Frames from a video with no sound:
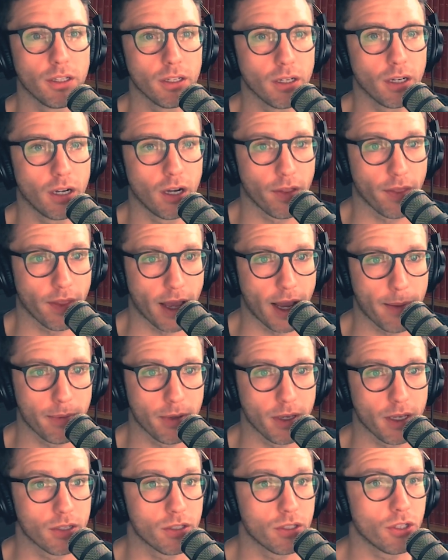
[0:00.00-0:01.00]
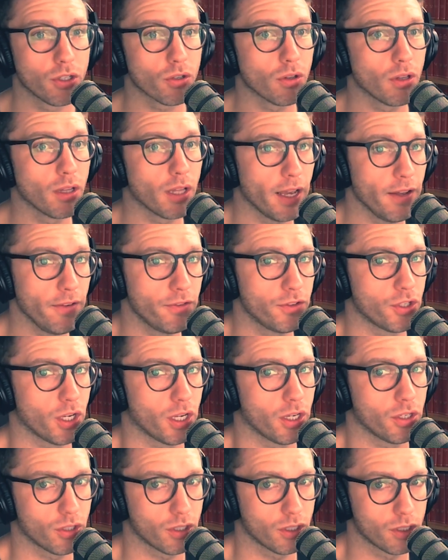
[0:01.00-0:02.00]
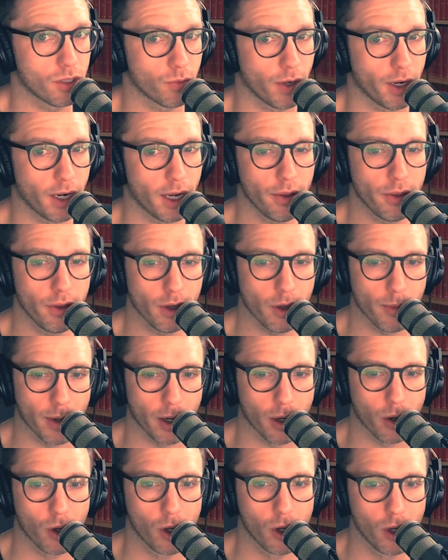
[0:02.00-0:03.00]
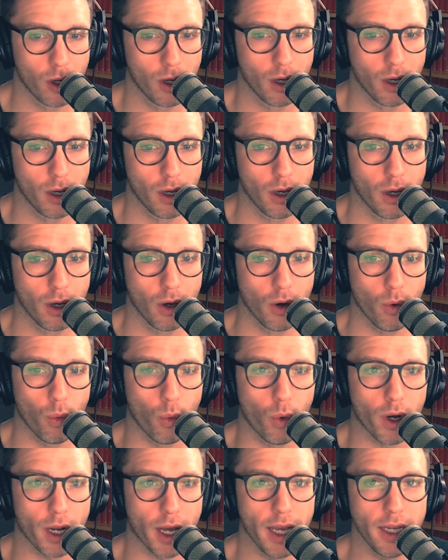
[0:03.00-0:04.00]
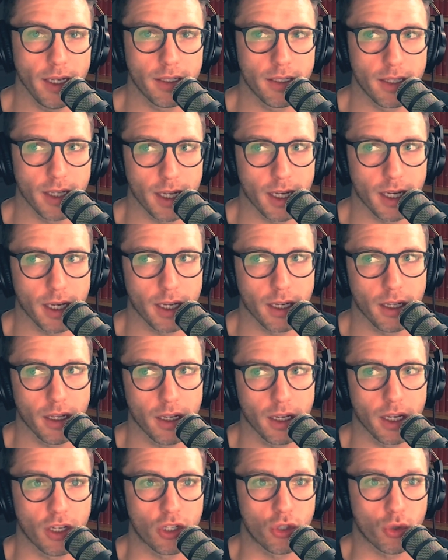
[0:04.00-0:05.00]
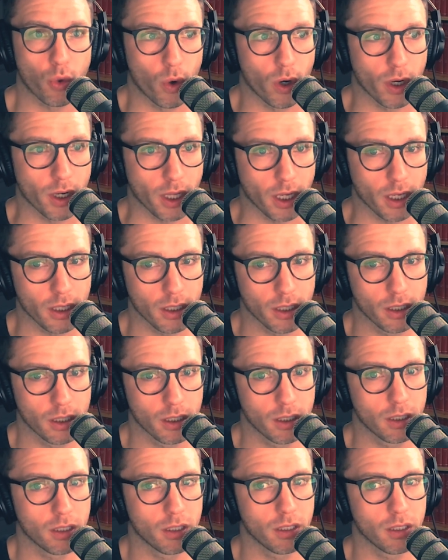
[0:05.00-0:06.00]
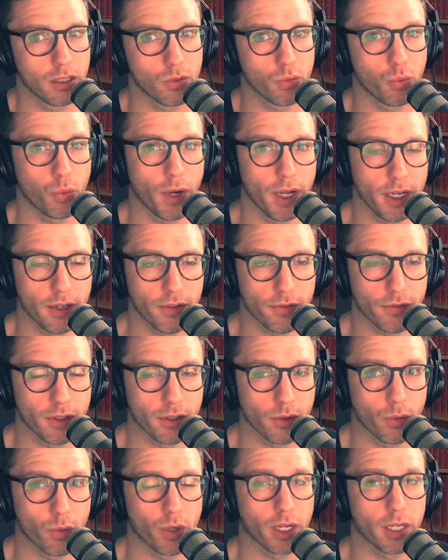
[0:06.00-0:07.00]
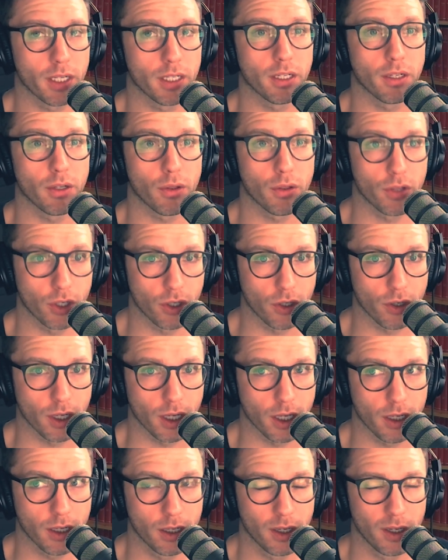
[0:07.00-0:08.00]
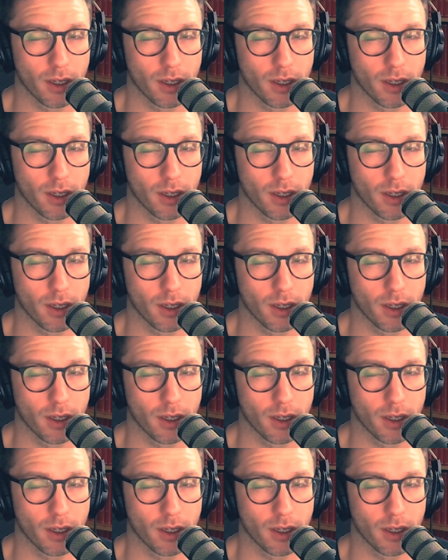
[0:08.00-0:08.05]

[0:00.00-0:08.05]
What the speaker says: on that piece, your life changes, right? I think about what I did at 20 is way different than what I did at 30,